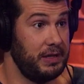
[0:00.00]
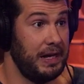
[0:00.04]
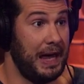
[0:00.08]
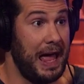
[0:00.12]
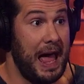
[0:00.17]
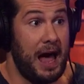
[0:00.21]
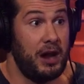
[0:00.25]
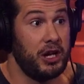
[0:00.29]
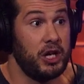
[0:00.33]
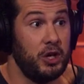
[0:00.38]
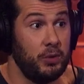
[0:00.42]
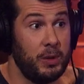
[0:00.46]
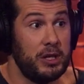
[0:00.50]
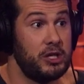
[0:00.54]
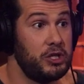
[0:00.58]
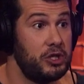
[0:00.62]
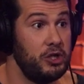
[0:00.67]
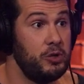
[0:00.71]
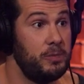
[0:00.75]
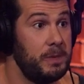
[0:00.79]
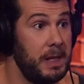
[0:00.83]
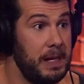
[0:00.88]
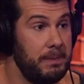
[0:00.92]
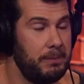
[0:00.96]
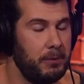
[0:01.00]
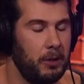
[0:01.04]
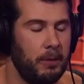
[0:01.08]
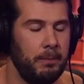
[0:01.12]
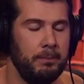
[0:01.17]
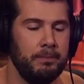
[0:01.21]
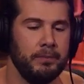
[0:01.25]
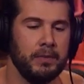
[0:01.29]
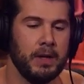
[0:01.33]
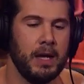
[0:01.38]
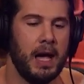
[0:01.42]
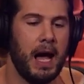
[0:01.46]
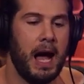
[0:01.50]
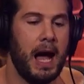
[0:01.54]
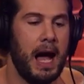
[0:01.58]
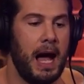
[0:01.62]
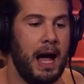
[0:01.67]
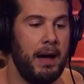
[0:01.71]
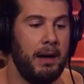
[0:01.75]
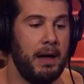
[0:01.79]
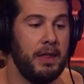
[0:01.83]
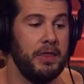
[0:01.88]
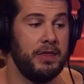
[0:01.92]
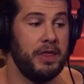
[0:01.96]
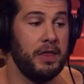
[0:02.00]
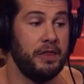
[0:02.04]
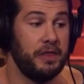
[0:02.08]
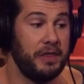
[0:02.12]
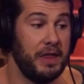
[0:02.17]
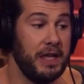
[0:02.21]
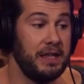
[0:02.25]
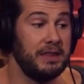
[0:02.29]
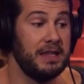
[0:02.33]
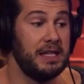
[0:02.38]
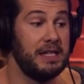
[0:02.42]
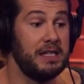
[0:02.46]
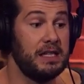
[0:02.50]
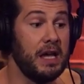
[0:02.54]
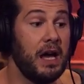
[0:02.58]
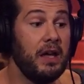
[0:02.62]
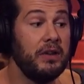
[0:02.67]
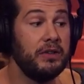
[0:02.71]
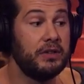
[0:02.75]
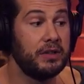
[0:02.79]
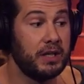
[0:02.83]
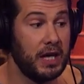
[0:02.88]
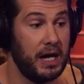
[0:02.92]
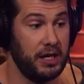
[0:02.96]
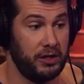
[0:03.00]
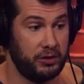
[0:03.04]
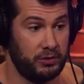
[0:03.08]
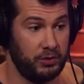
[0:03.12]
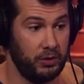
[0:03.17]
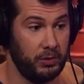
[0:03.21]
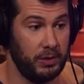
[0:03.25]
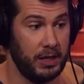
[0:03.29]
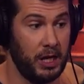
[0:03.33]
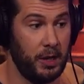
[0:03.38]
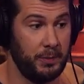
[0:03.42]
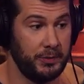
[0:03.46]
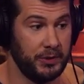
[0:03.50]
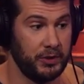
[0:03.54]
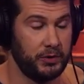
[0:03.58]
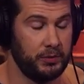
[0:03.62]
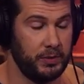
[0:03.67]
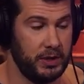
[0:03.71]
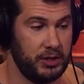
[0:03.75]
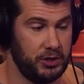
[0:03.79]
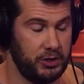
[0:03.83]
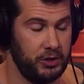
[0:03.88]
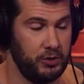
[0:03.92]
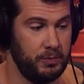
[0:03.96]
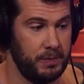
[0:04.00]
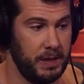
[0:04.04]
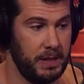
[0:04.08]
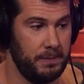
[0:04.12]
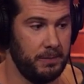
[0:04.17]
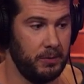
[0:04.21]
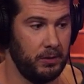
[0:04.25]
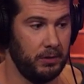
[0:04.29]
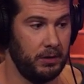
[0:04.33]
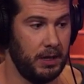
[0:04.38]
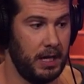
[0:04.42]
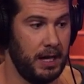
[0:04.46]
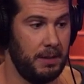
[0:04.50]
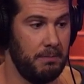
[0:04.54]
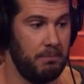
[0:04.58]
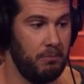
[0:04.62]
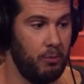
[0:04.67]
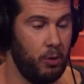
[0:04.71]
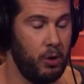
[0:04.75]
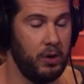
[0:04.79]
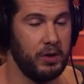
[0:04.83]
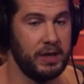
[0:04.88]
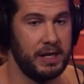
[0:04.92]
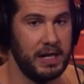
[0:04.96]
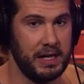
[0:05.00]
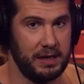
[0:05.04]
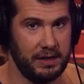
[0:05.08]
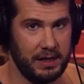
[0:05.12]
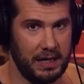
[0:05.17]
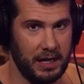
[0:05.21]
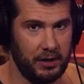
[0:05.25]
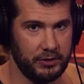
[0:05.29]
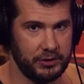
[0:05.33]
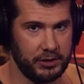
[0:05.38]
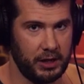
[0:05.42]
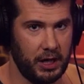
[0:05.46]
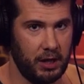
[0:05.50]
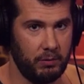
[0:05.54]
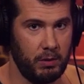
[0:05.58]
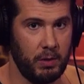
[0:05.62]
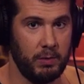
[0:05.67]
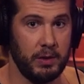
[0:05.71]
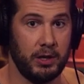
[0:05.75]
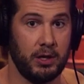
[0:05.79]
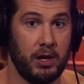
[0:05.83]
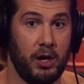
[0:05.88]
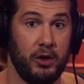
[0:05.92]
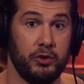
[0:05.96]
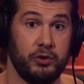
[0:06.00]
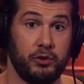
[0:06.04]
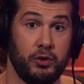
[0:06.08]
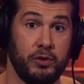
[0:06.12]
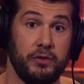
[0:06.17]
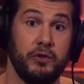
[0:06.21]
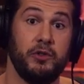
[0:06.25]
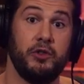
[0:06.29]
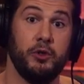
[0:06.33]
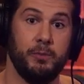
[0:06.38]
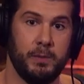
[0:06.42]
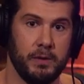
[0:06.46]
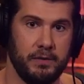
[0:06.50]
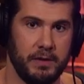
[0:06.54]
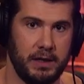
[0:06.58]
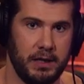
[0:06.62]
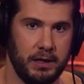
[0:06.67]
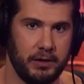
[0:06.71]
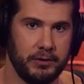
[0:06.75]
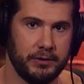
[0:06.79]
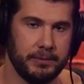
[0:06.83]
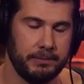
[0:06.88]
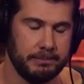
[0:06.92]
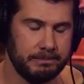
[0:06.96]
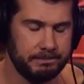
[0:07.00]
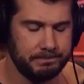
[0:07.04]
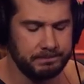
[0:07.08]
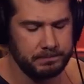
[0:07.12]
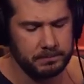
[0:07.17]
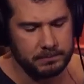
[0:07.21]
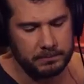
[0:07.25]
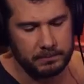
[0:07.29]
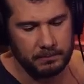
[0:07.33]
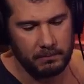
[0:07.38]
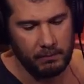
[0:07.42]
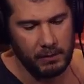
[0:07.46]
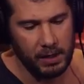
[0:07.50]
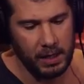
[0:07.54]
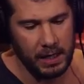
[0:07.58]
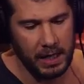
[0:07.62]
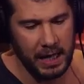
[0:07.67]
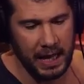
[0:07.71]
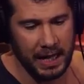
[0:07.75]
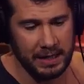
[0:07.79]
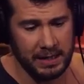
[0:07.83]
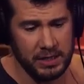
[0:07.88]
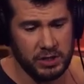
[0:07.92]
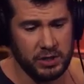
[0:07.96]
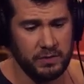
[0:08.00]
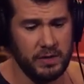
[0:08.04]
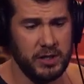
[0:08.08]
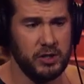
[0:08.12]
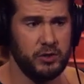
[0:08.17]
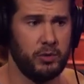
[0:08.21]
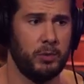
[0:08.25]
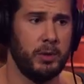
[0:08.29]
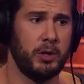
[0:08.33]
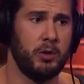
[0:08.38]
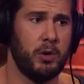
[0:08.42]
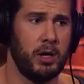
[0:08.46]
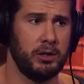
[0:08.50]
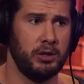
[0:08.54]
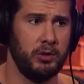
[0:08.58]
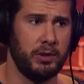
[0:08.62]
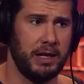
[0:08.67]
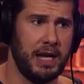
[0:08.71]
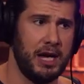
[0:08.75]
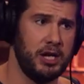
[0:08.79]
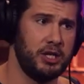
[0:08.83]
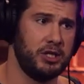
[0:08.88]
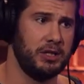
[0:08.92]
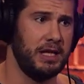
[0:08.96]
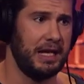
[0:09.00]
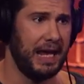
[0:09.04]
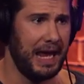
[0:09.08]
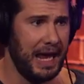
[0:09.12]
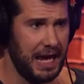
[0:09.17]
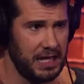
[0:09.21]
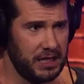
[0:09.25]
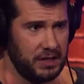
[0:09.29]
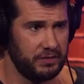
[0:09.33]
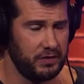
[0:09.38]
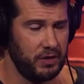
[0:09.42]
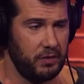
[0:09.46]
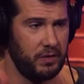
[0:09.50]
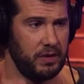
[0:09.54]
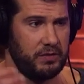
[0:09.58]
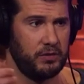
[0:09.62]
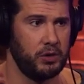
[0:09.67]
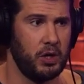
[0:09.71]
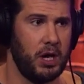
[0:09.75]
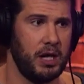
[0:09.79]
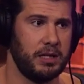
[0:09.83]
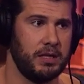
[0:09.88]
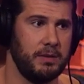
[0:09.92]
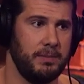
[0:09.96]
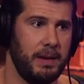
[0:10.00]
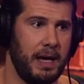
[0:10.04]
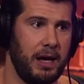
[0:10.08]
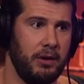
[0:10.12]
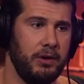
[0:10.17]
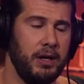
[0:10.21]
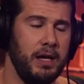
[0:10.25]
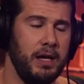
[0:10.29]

like, how do you reach new people? The thing that does cut through and helps us reach new people more than anything else are what we call sort of super videos. And these are videos where we go on location, like Antifa, we've talked about.